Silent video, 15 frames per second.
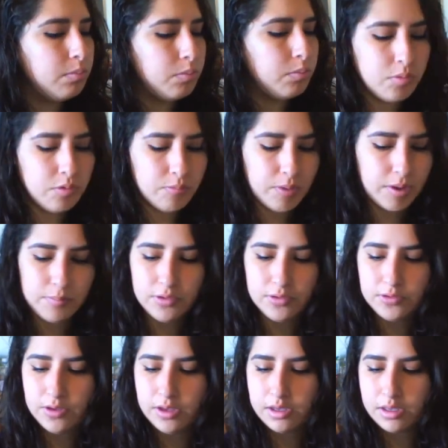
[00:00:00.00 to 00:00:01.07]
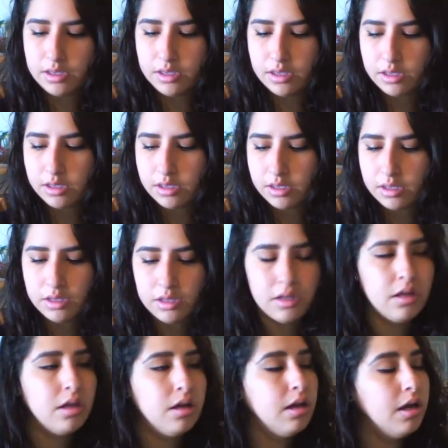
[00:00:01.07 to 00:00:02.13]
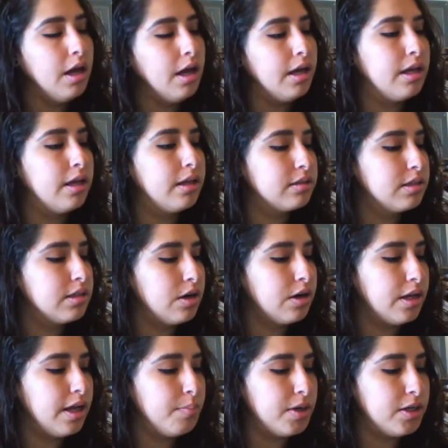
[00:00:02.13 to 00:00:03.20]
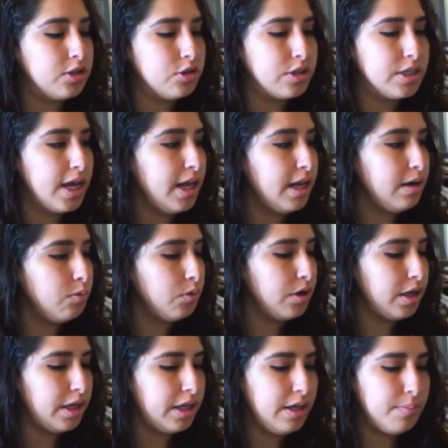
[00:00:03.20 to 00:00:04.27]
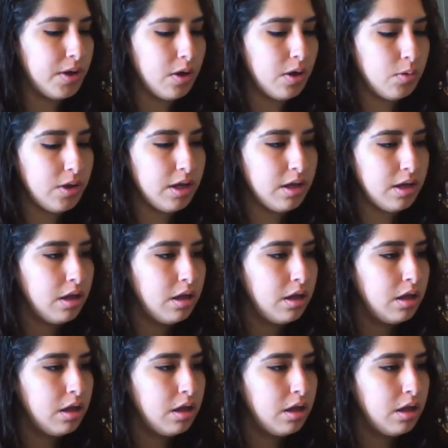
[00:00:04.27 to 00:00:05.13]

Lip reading: Let me move my music. Starting at measure 10, we're going to keep going.